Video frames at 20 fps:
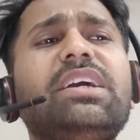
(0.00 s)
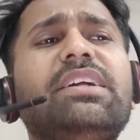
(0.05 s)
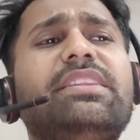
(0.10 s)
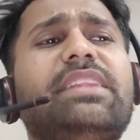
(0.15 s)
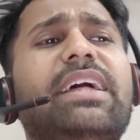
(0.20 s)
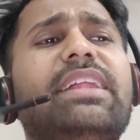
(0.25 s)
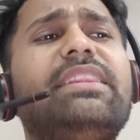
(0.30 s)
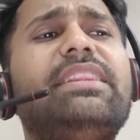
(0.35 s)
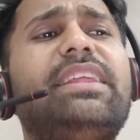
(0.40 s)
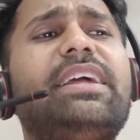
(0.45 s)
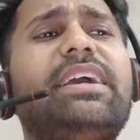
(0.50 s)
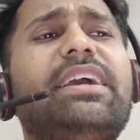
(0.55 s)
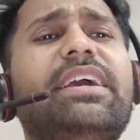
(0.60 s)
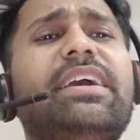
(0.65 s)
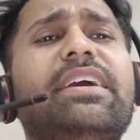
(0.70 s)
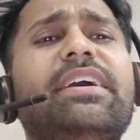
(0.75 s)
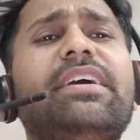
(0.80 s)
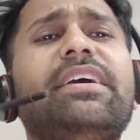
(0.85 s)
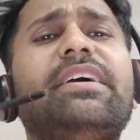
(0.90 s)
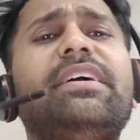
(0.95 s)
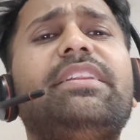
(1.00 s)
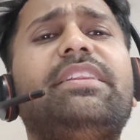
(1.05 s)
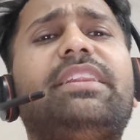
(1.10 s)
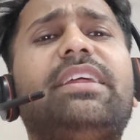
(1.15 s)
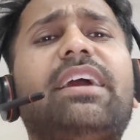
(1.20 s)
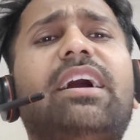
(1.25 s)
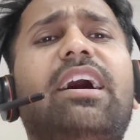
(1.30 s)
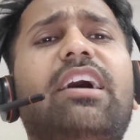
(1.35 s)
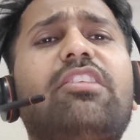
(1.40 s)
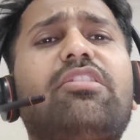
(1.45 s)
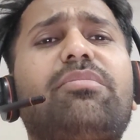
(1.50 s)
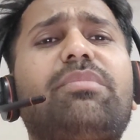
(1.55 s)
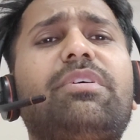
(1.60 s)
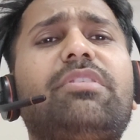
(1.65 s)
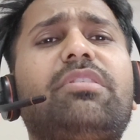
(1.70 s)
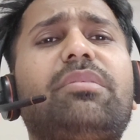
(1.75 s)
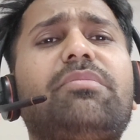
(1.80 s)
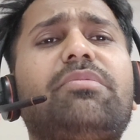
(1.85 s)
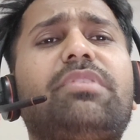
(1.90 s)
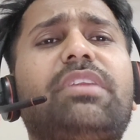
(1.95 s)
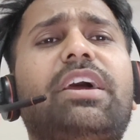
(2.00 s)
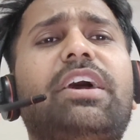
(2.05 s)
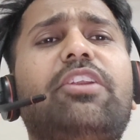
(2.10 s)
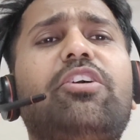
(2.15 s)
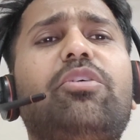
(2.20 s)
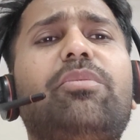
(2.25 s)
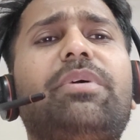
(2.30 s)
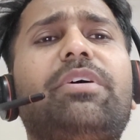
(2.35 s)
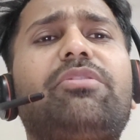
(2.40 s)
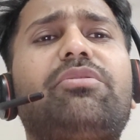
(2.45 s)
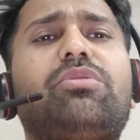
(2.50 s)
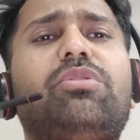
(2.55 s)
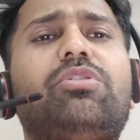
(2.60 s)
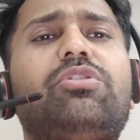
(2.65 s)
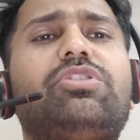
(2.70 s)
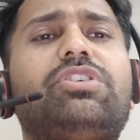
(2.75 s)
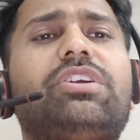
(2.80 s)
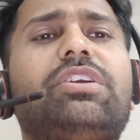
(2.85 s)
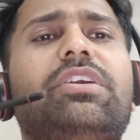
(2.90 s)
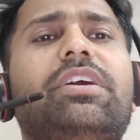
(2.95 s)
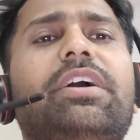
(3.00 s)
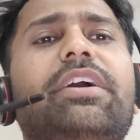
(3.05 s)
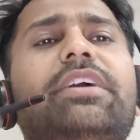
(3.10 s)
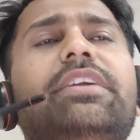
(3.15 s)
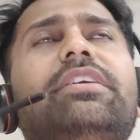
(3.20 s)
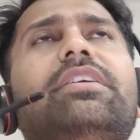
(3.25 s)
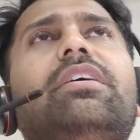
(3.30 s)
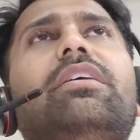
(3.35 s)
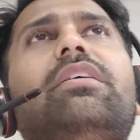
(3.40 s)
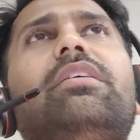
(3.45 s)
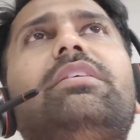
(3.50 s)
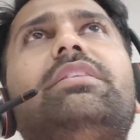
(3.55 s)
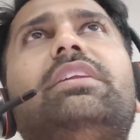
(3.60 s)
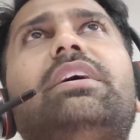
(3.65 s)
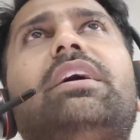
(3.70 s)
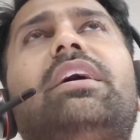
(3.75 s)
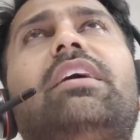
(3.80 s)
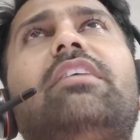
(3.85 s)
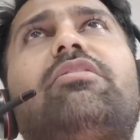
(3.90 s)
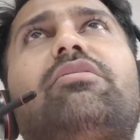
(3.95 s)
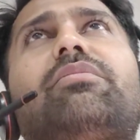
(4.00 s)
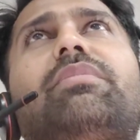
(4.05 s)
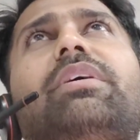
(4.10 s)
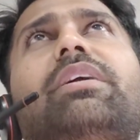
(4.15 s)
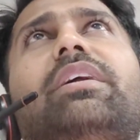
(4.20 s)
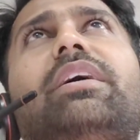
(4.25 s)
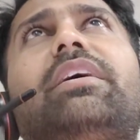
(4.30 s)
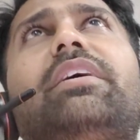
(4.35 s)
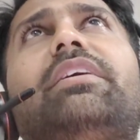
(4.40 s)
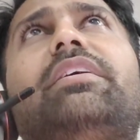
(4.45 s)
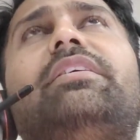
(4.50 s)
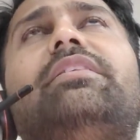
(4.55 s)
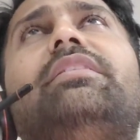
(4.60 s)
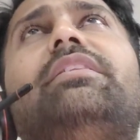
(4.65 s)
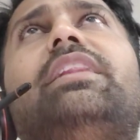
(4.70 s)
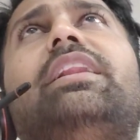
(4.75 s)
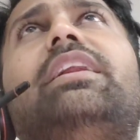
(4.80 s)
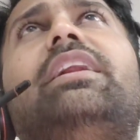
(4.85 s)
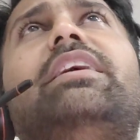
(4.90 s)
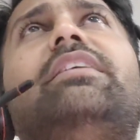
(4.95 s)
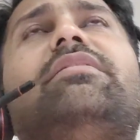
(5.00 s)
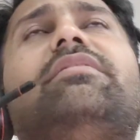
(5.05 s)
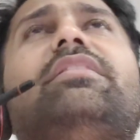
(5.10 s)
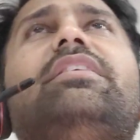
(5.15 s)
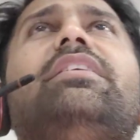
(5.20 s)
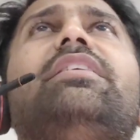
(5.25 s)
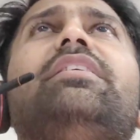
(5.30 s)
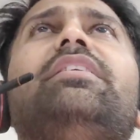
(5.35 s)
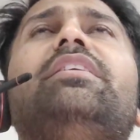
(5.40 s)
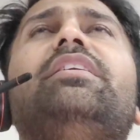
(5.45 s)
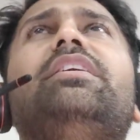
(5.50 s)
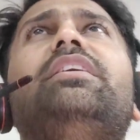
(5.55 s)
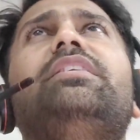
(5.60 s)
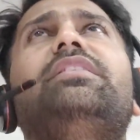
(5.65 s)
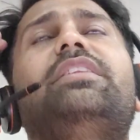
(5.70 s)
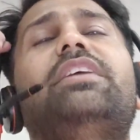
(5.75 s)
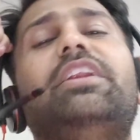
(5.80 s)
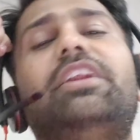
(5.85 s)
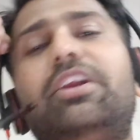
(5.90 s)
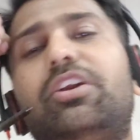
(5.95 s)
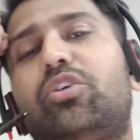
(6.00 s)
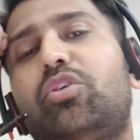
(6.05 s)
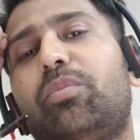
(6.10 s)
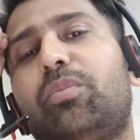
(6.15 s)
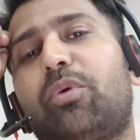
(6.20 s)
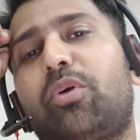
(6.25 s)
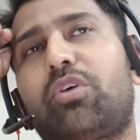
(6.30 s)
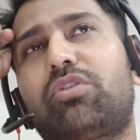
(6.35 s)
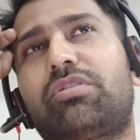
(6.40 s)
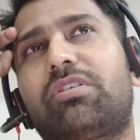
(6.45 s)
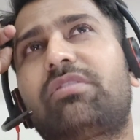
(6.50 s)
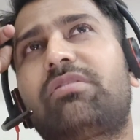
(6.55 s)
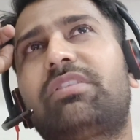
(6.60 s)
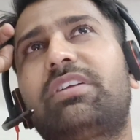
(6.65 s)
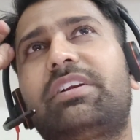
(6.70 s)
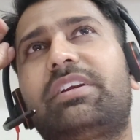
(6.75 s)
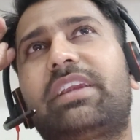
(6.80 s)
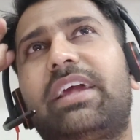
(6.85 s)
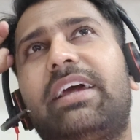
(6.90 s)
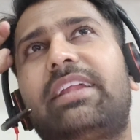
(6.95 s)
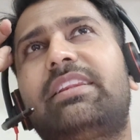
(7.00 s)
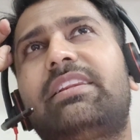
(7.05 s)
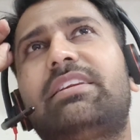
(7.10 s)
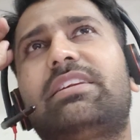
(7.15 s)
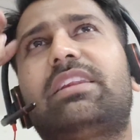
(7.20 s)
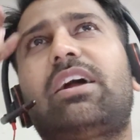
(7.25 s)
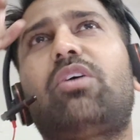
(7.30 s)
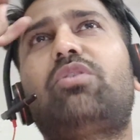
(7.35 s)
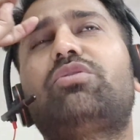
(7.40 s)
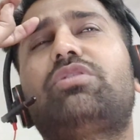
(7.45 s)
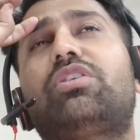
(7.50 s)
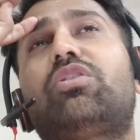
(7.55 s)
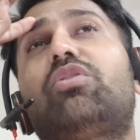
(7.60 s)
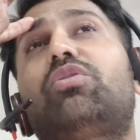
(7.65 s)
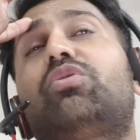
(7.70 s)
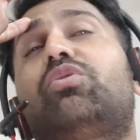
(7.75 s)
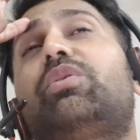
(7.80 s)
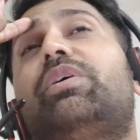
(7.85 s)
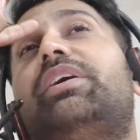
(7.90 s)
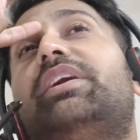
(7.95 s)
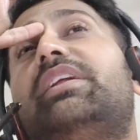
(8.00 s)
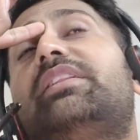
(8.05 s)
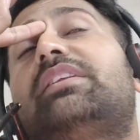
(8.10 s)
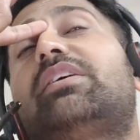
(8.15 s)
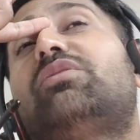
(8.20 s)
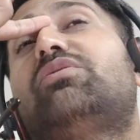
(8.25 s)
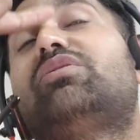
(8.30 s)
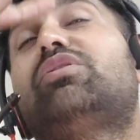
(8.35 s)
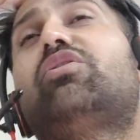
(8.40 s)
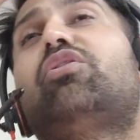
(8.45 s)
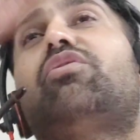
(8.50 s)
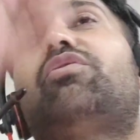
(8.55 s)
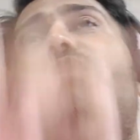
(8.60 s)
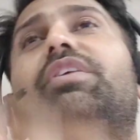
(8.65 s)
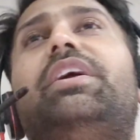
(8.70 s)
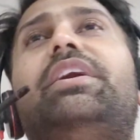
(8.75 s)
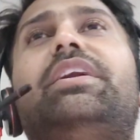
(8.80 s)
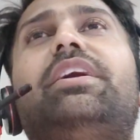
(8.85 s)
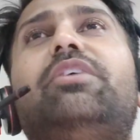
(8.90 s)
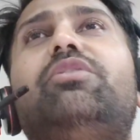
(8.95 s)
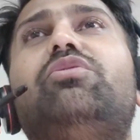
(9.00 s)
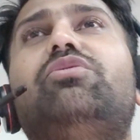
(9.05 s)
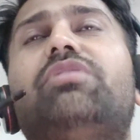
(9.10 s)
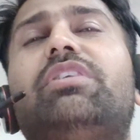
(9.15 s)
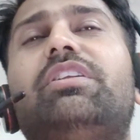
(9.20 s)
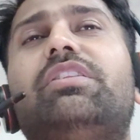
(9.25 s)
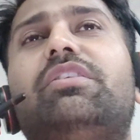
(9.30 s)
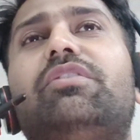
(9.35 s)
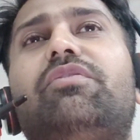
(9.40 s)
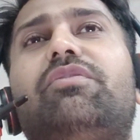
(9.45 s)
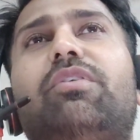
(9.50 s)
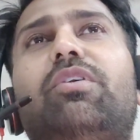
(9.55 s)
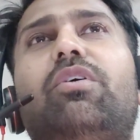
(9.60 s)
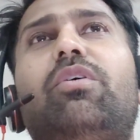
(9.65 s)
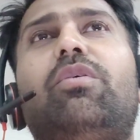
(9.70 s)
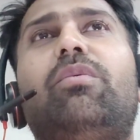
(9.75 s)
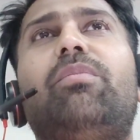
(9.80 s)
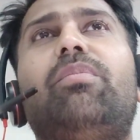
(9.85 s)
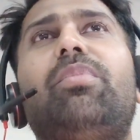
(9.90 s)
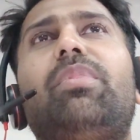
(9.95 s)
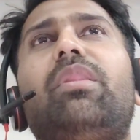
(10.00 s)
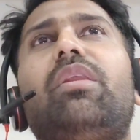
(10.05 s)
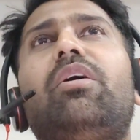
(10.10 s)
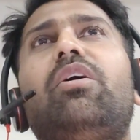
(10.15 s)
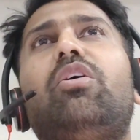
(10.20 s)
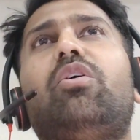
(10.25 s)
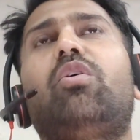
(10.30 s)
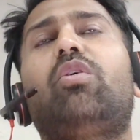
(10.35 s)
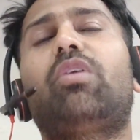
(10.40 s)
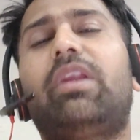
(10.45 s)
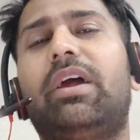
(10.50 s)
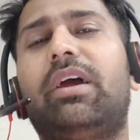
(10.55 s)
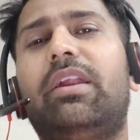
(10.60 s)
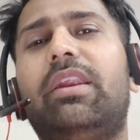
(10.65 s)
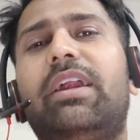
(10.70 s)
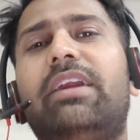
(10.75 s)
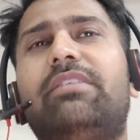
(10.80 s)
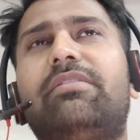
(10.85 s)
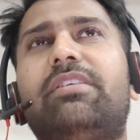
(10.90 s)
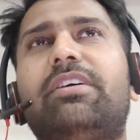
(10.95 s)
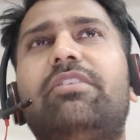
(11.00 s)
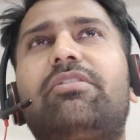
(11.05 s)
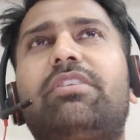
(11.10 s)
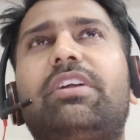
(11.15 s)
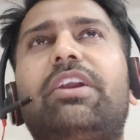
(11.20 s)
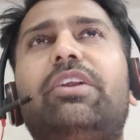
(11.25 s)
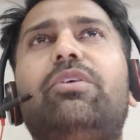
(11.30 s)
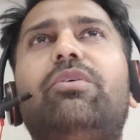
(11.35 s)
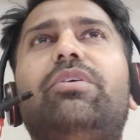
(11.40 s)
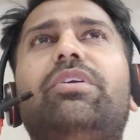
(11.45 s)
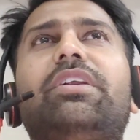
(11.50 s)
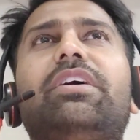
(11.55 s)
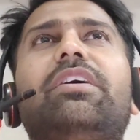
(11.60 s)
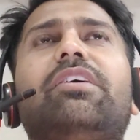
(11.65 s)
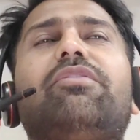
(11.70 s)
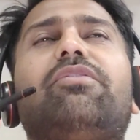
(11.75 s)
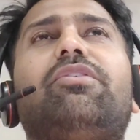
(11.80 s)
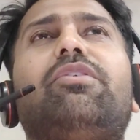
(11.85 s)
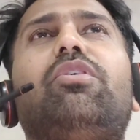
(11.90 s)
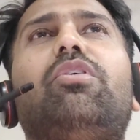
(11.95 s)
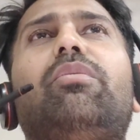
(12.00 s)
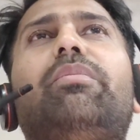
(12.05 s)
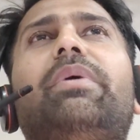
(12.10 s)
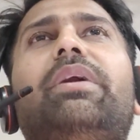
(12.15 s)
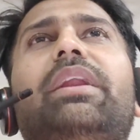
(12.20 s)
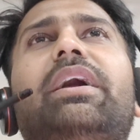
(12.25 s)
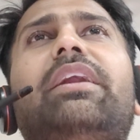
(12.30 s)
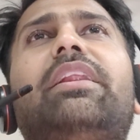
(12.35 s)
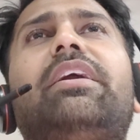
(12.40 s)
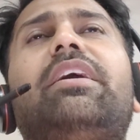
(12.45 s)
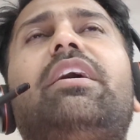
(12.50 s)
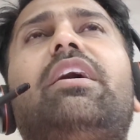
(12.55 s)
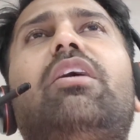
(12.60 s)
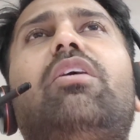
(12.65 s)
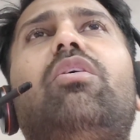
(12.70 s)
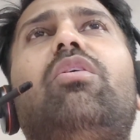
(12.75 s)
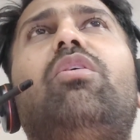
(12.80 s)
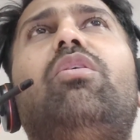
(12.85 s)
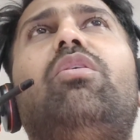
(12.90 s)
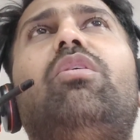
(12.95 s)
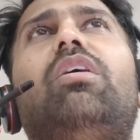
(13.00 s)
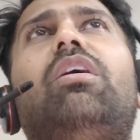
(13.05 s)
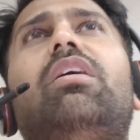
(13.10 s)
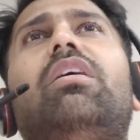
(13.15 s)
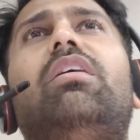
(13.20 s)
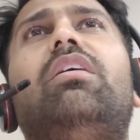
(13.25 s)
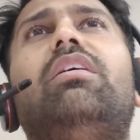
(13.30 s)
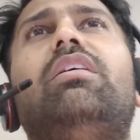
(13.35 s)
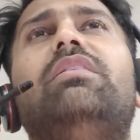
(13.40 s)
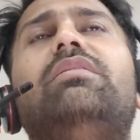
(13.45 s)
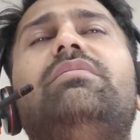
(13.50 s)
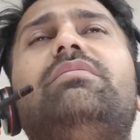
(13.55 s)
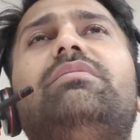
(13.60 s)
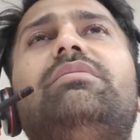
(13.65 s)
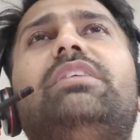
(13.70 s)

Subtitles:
then they ask me some scenario based question, right? They ask me, right, let's say they need to process the 10,000 or 20,000 of data using the flow, or let's say schedule trigger flow, but anyhow